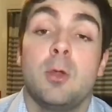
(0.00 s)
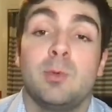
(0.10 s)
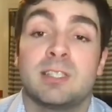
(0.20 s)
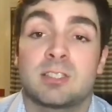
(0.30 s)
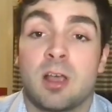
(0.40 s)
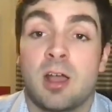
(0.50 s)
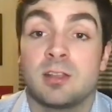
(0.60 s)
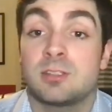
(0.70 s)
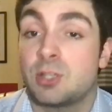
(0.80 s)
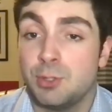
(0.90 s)
We saw
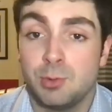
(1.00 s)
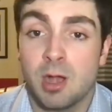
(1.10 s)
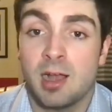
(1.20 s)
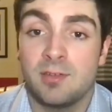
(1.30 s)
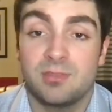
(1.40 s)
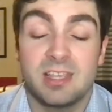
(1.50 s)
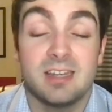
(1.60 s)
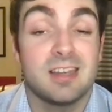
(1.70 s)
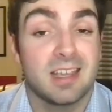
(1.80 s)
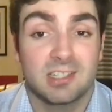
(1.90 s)
two of the
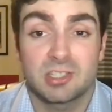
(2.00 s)
Knicks